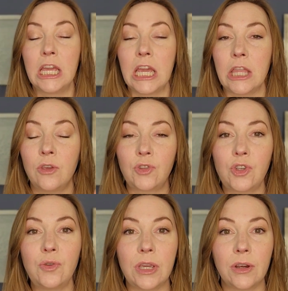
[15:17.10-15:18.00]
In those
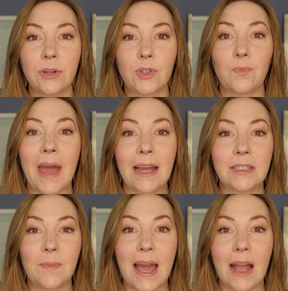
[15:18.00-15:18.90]
2 years, back
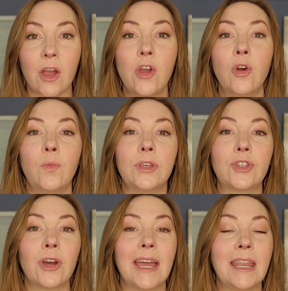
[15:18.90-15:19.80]
to back, we
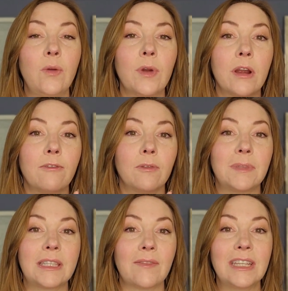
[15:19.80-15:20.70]
saw anywhere from
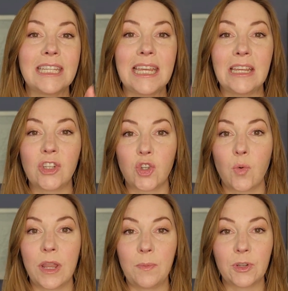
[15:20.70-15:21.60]
17 to
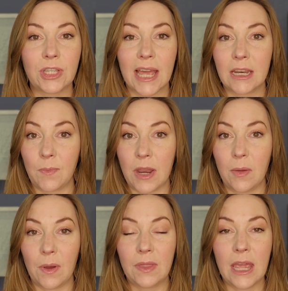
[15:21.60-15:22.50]
20%, depending
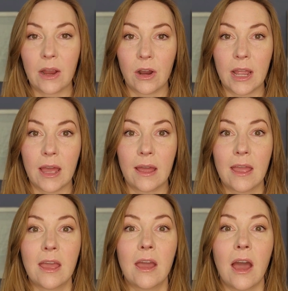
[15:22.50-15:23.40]
upon the area,
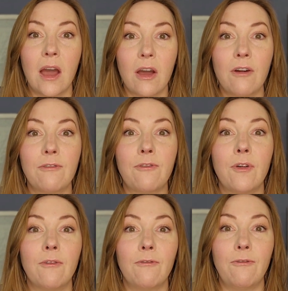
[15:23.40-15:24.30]
of
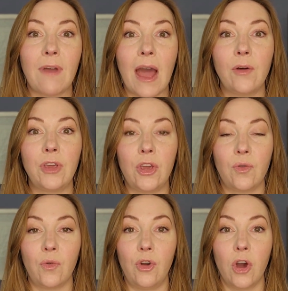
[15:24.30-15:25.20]

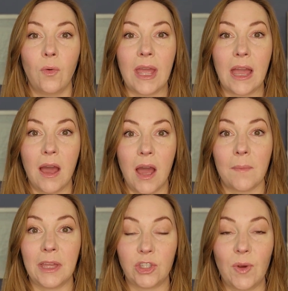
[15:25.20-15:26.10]
value going
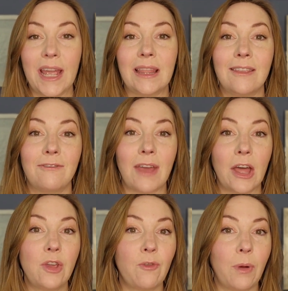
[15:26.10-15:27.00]
up. That's right, the
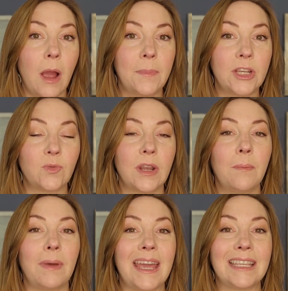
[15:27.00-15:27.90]
value of properties went
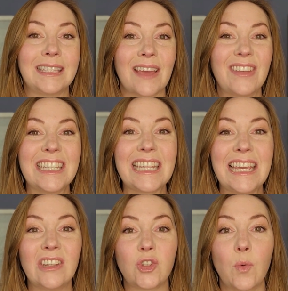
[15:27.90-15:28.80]
up by
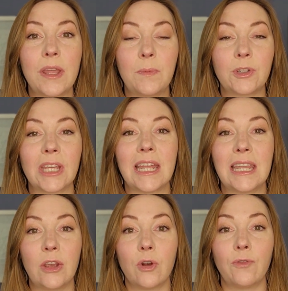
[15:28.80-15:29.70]
17 to
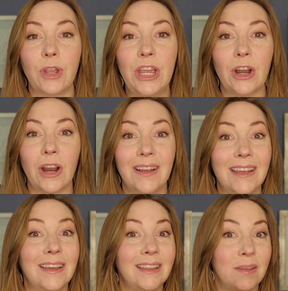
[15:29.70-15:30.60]
20% year over year.
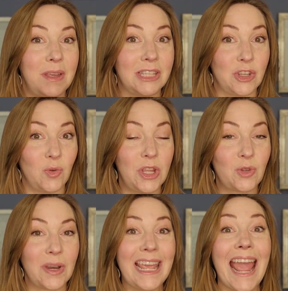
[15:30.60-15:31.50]
That means in
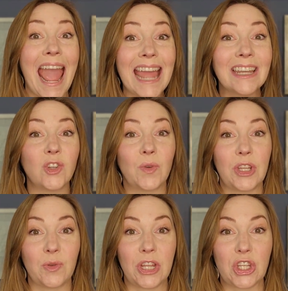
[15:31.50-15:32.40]
2020 and in
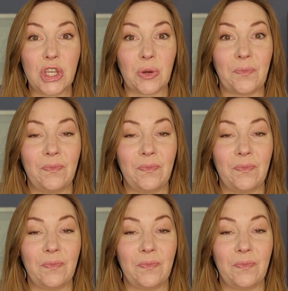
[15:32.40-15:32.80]
2022.